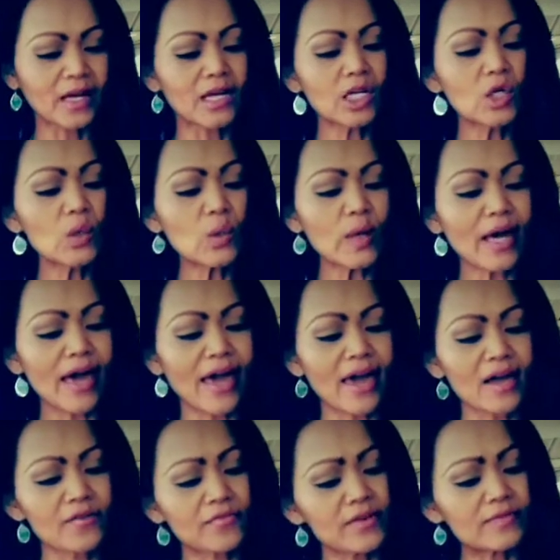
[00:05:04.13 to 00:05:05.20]
Luke
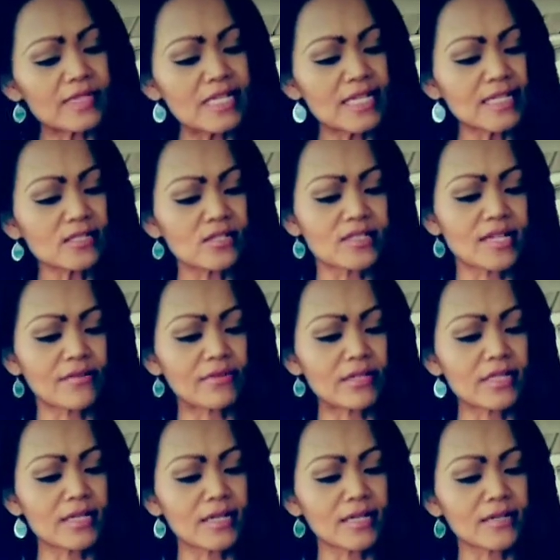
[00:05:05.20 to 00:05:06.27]
8 15 to
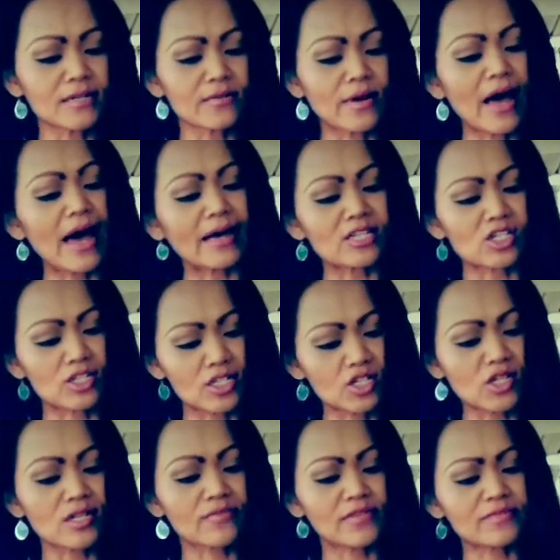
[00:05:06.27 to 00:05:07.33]
17, or actually
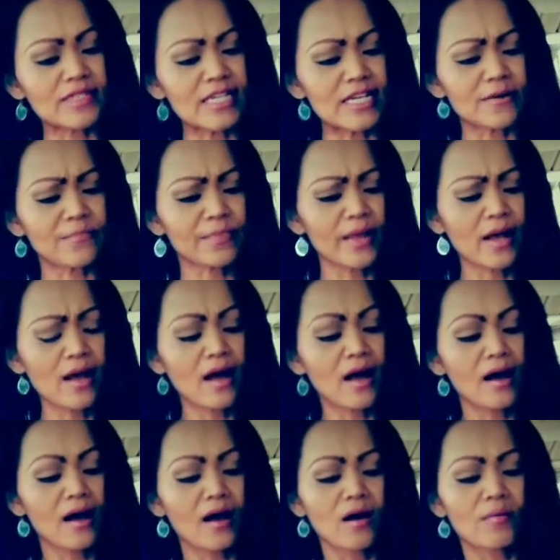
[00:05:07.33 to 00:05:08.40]
just 15.
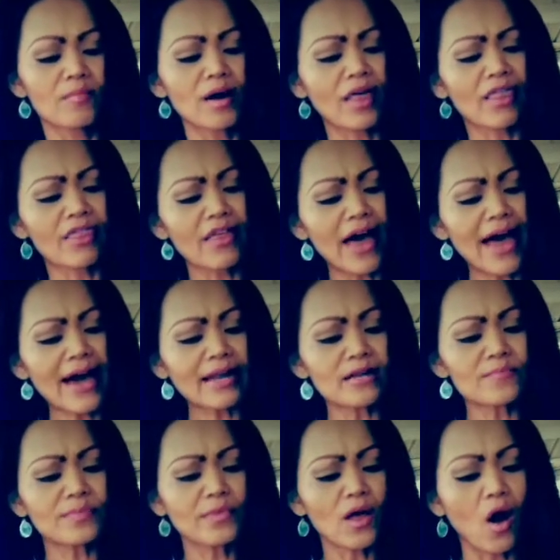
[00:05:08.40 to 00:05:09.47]
But that
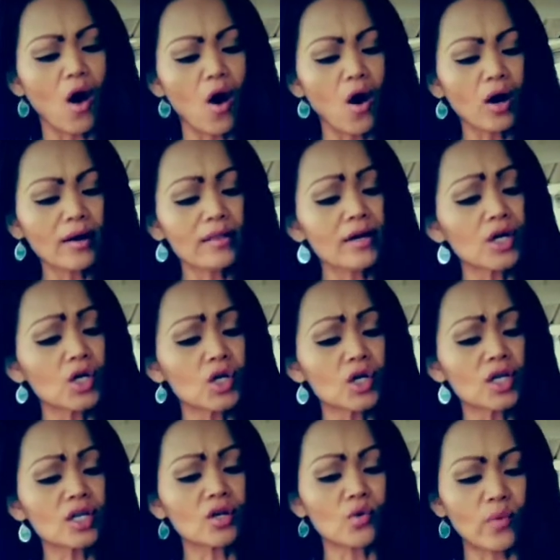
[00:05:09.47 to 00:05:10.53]
on the
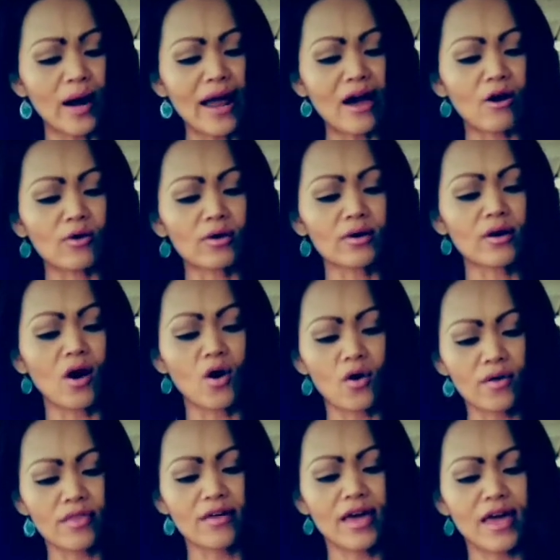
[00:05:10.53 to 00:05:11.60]
good ground
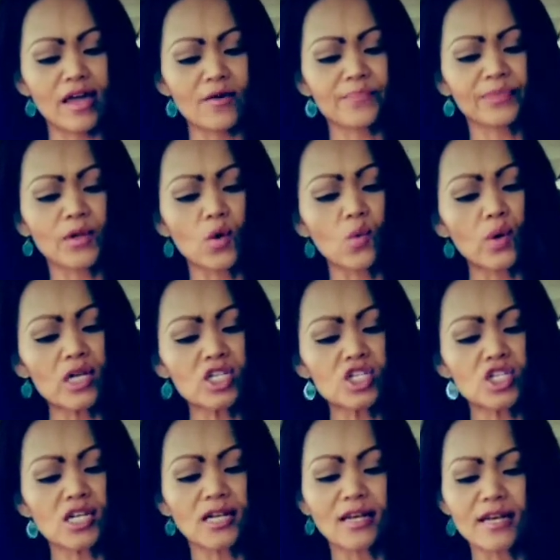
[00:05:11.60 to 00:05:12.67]
are they
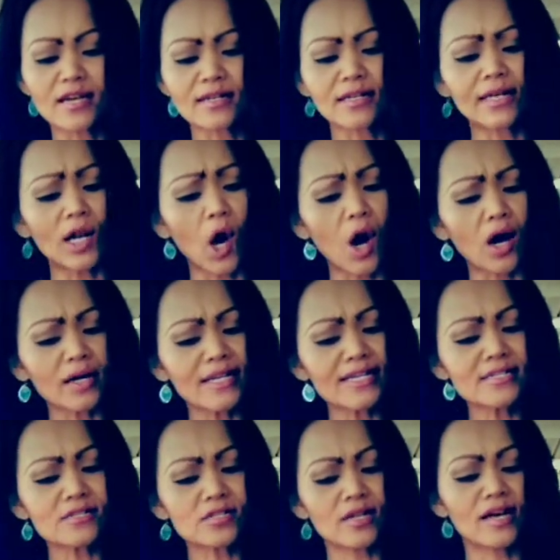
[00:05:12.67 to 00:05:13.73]
which in an
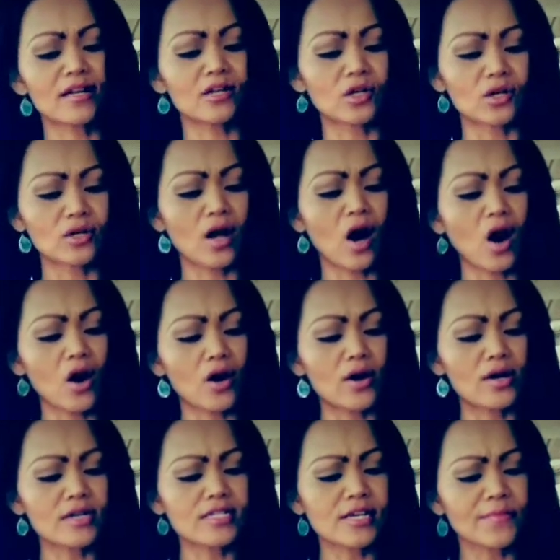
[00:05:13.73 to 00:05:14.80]
honest and good
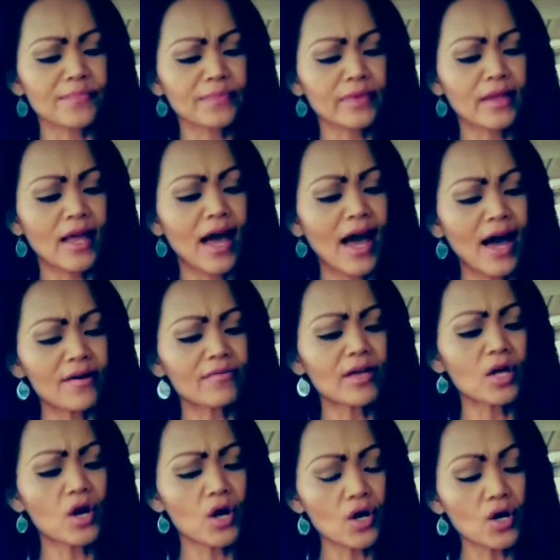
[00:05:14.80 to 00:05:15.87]
heart,
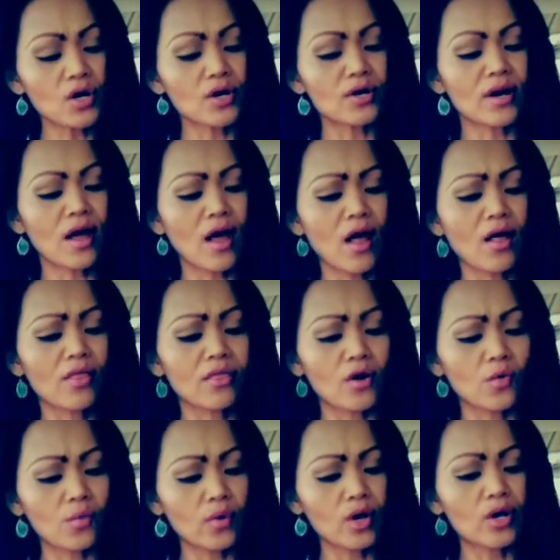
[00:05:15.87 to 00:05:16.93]
having heard
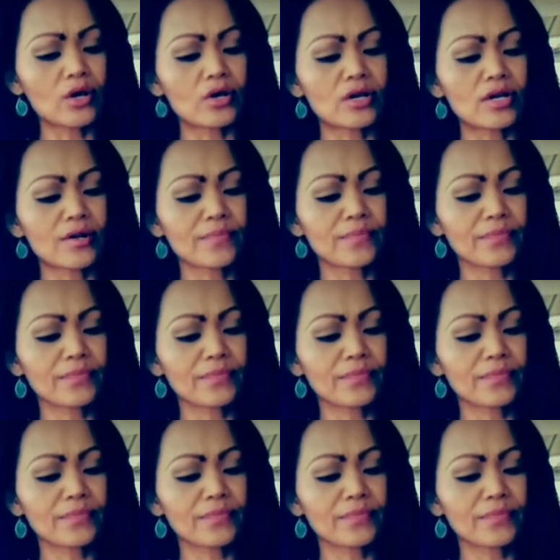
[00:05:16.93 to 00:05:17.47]
the word,